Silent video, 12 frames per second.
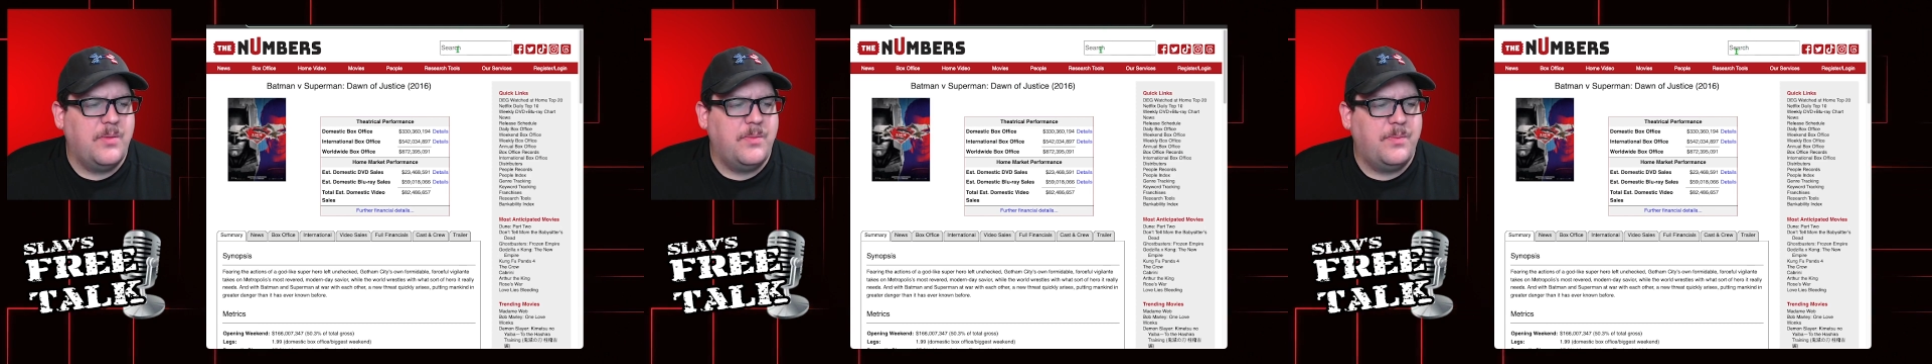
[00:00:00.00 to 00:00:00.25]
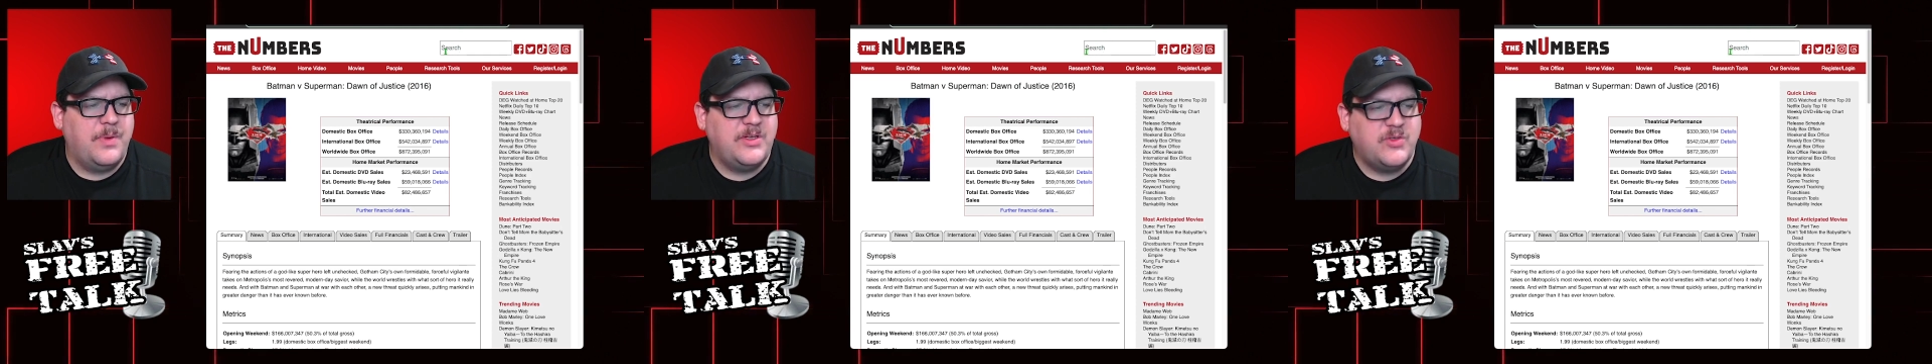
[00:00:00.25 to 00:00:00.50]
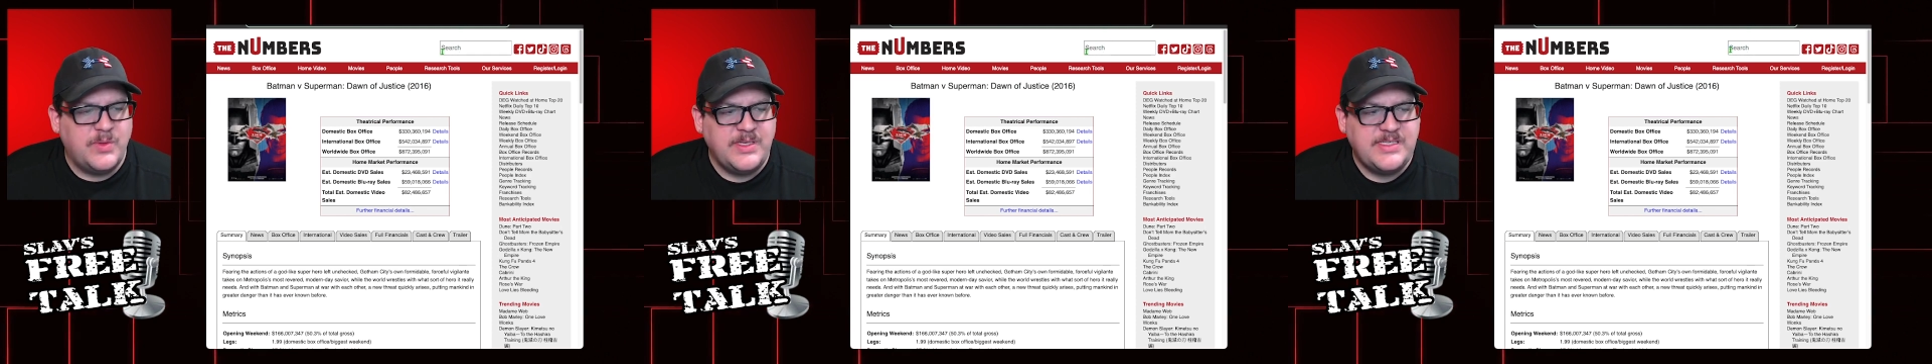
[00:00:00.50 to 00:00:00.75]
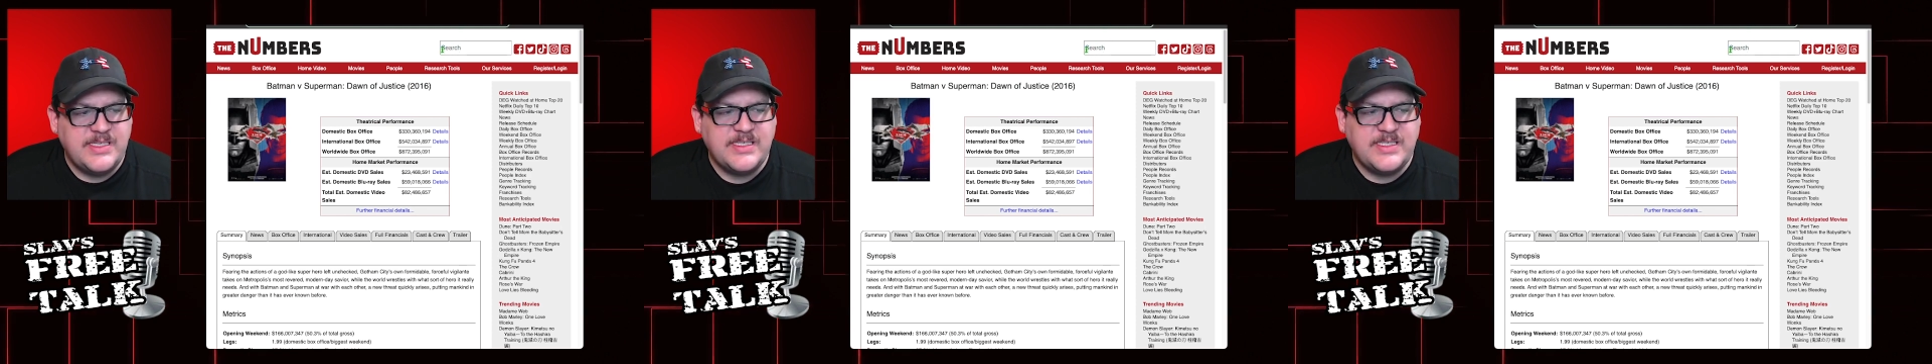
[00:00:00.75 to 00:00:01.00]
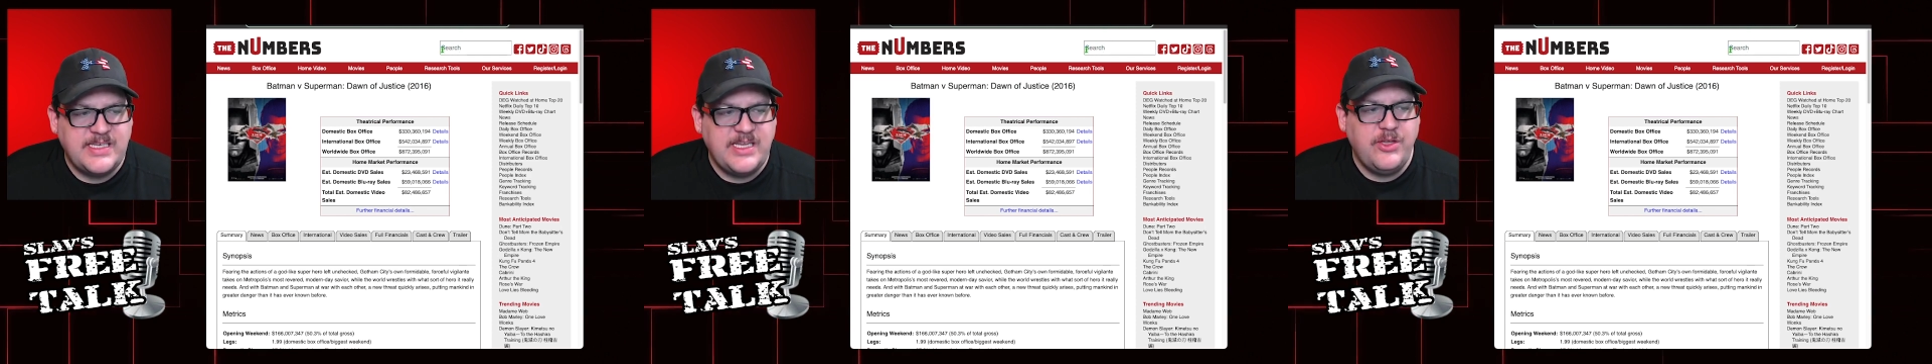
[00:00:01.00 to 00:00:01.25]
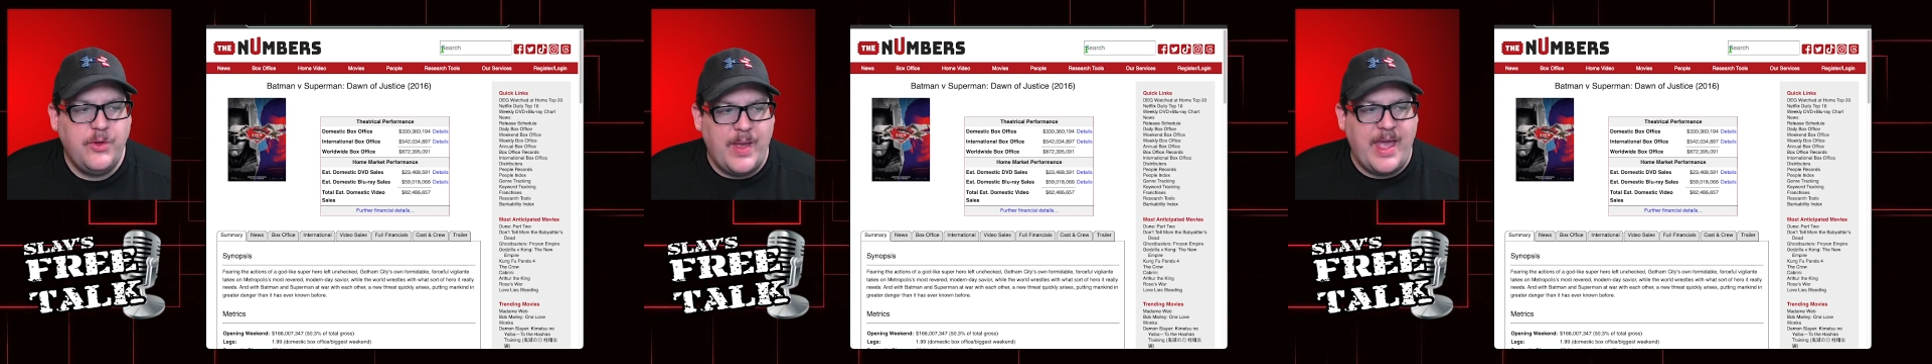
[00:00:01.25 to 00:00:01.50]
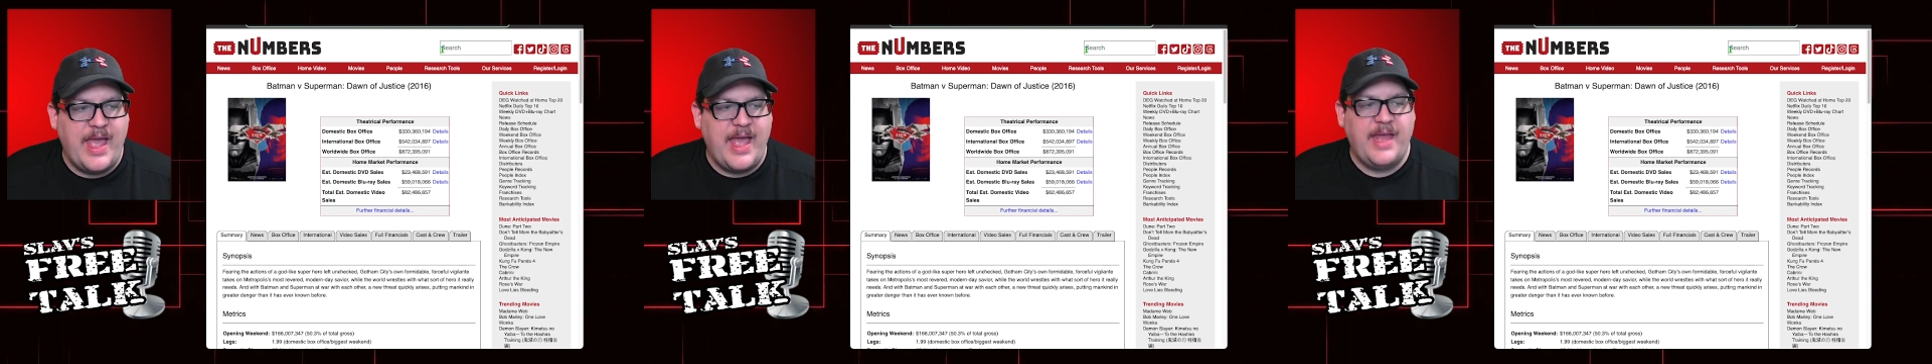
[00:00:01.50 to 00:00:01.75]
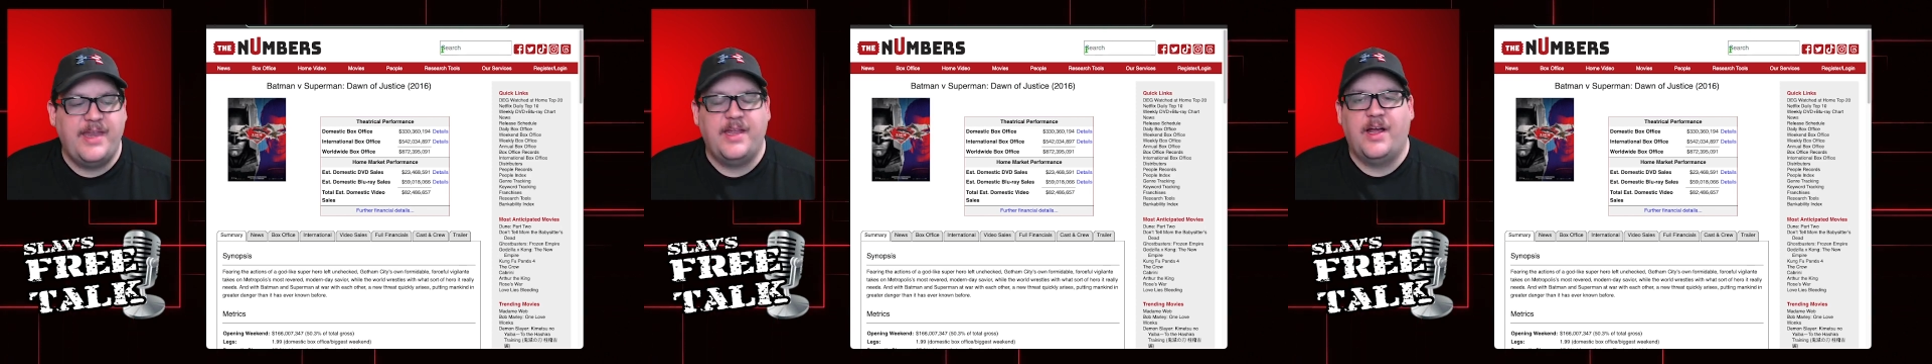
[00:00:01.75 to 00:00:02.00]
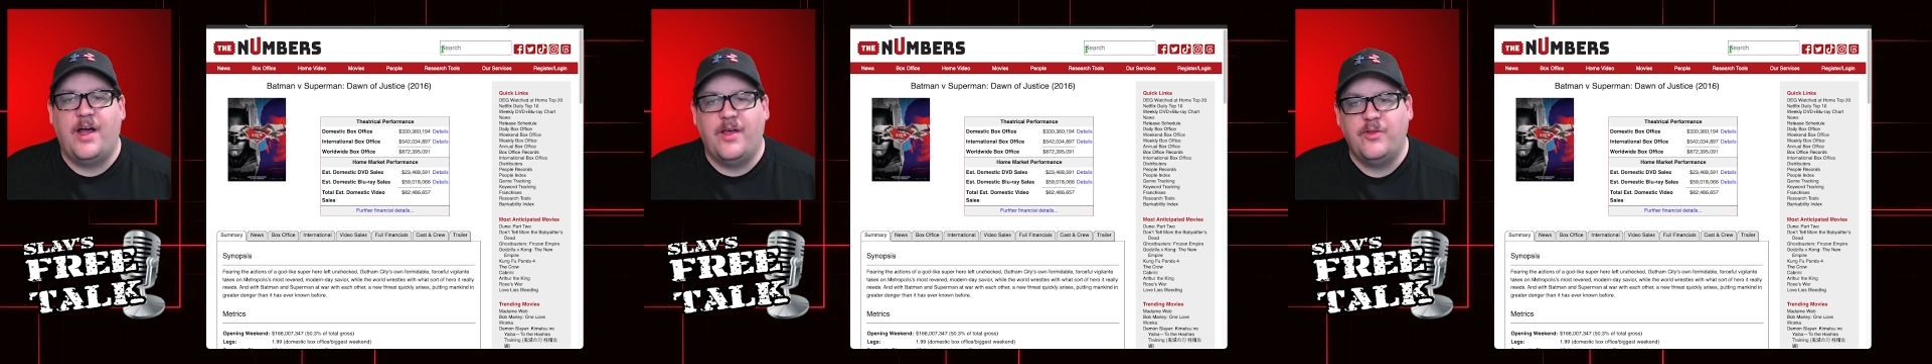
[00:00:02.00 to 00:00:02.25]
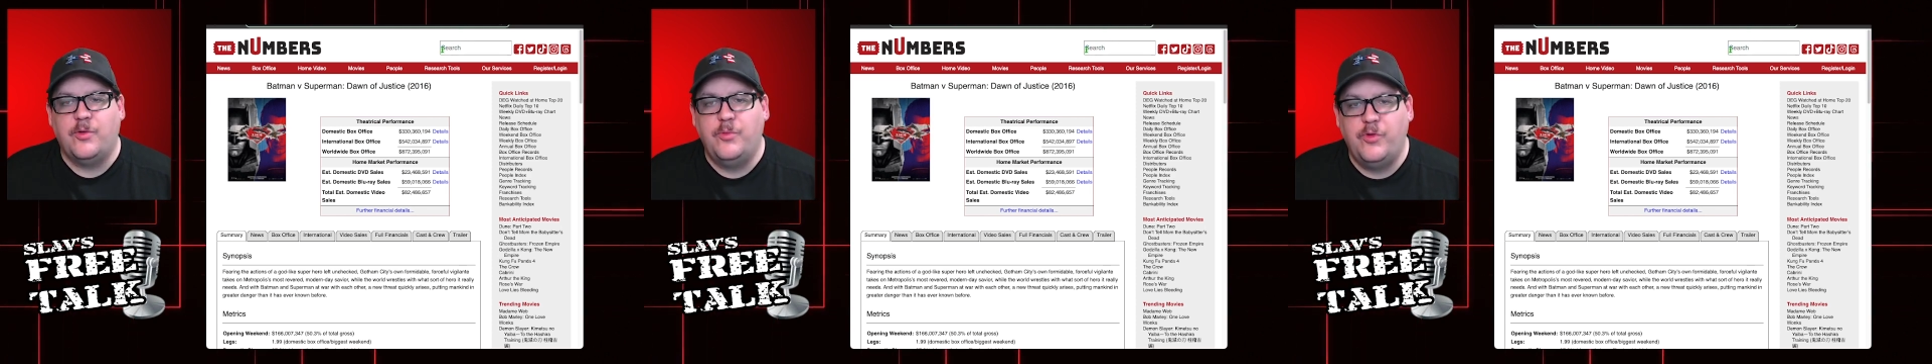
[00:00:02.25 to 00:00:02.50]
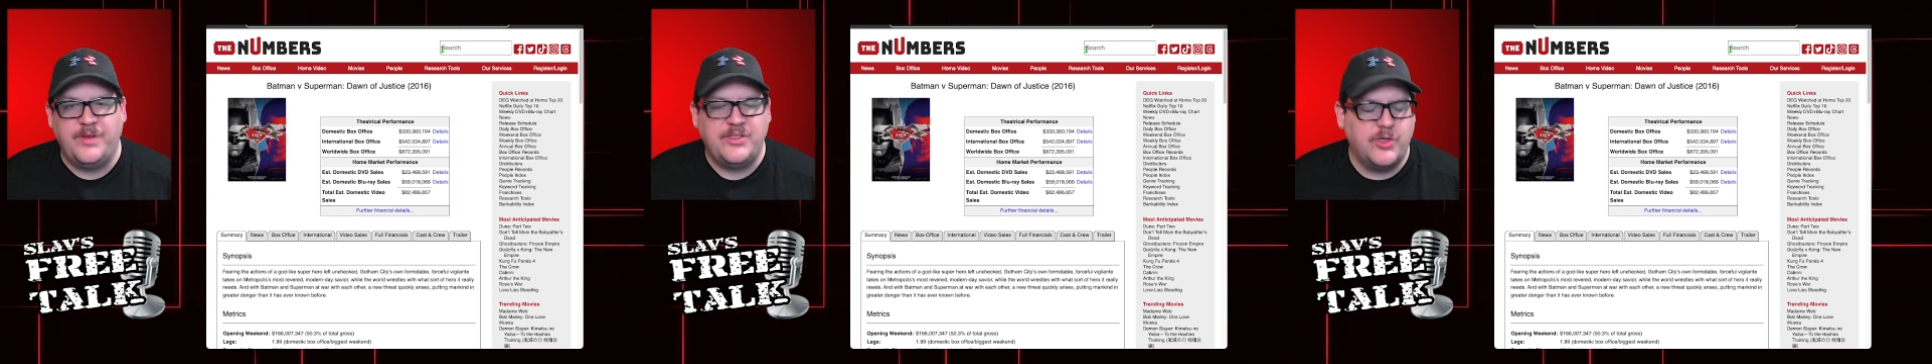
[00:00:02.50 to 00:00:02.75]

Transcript: But in 2016, you had other movies.